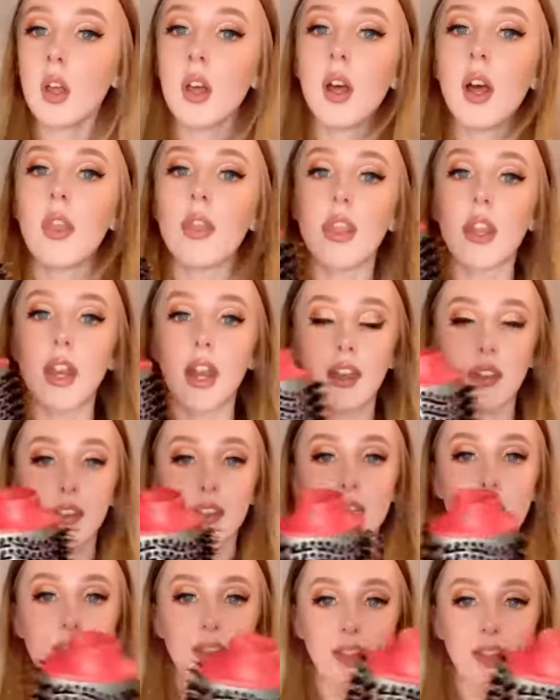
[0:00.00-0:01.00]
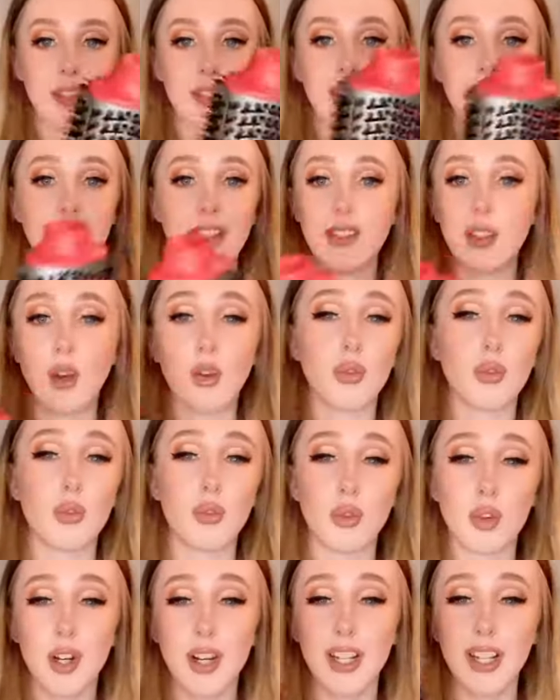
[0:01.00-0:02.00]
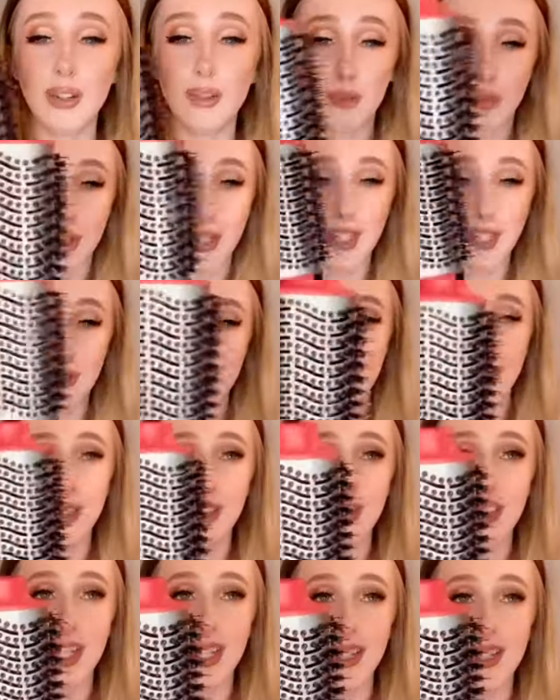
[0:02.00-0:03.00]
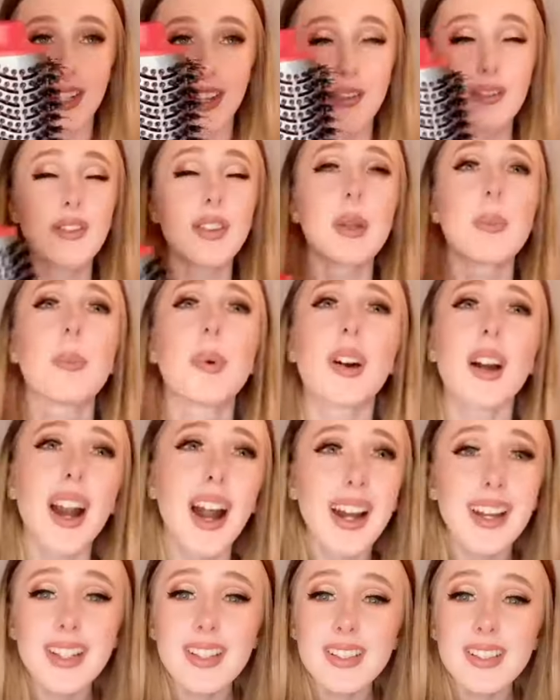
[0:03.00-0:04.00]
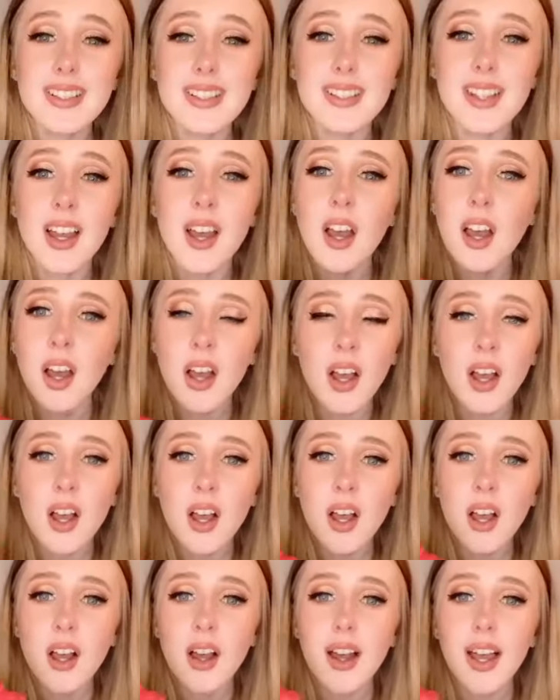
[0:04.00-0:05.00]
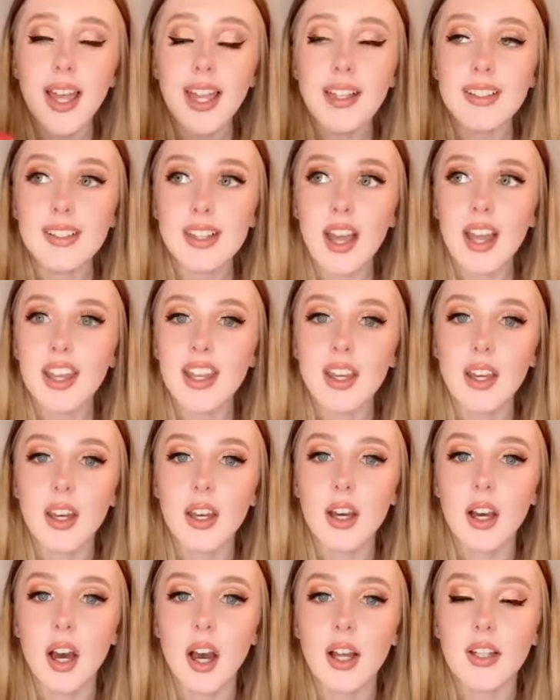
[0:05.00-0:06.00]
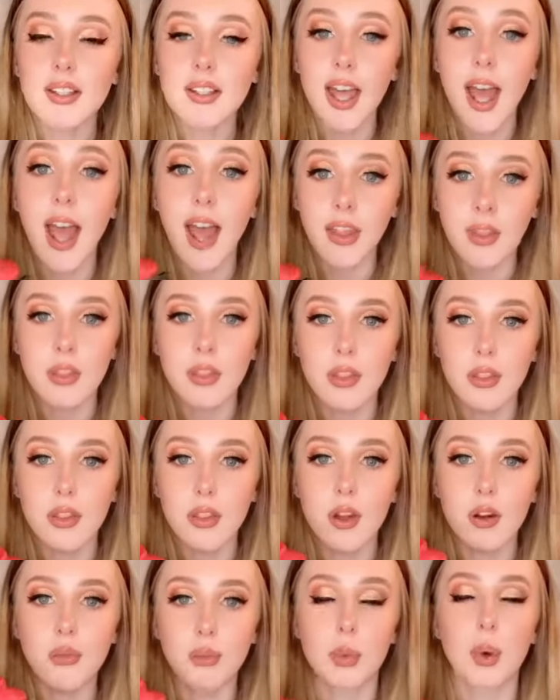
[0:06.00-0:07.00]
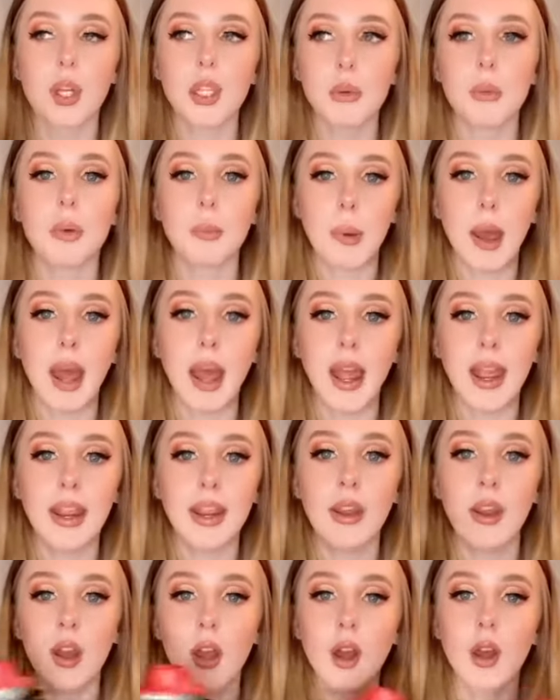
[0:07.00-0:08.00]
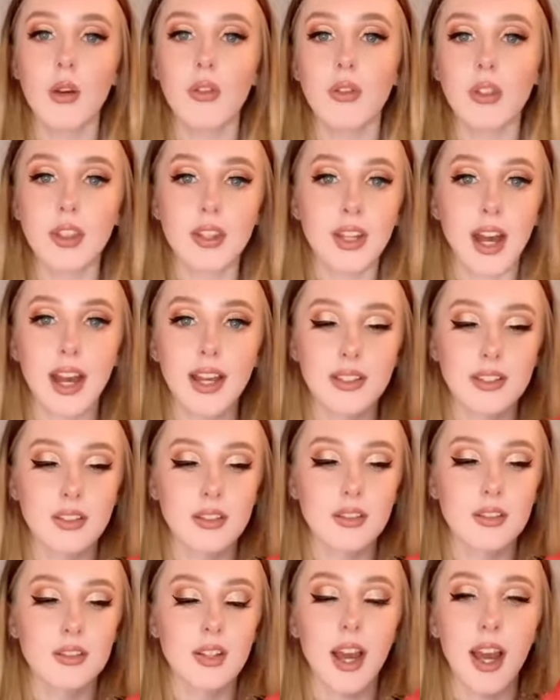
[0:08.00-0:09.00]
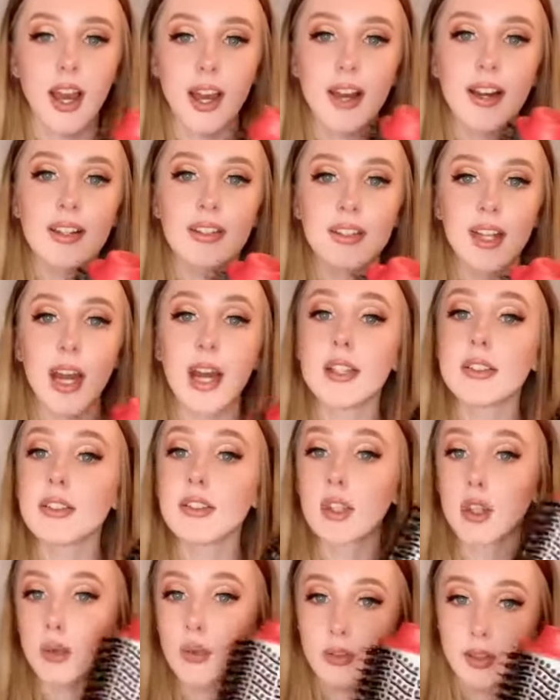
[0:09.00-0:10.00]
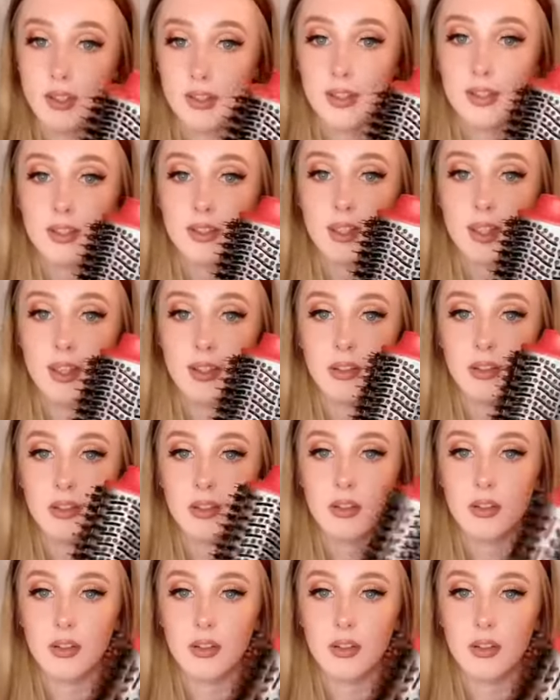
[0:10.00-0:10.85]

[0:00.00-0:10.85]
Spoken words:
then I think this is a really good idea. And for the price, it's like a 1/10 of what you would pay for the Dyson, and I do think this is,